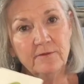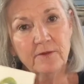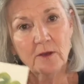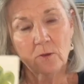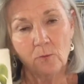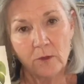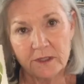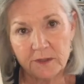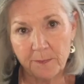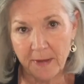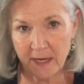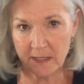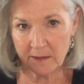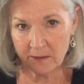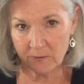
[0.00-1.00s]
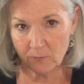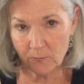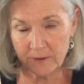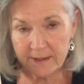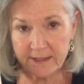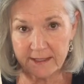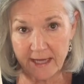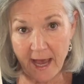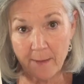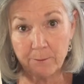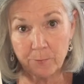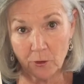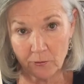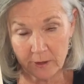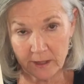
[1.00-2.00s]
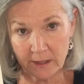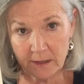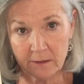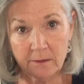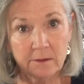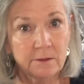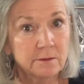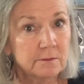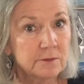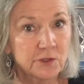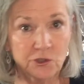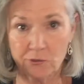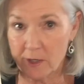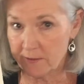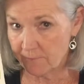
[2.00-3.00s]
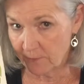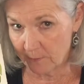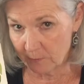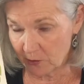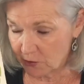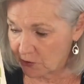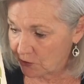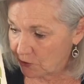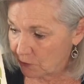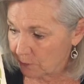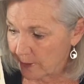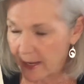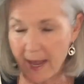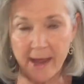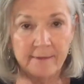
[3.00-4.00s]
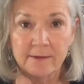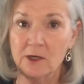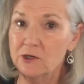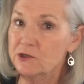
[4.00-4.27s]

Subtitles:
was painted with sap green straight from the tube, and there's